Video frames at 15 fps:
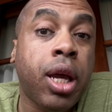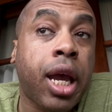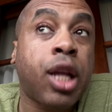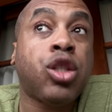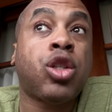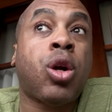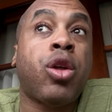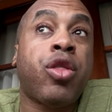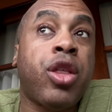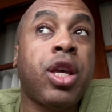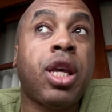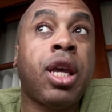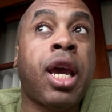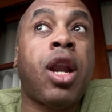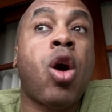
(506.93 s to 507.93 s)
and start
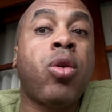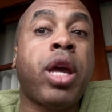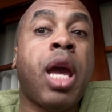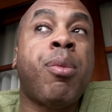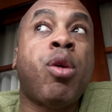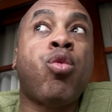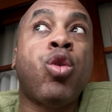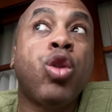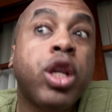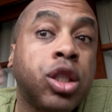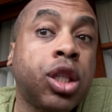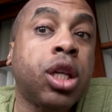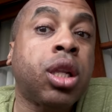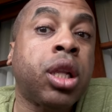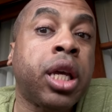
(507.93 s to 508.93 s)
thinking at, okay, but
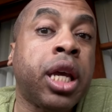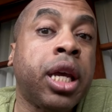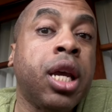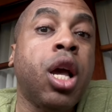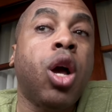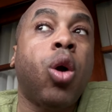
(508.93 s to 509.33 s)
realistically,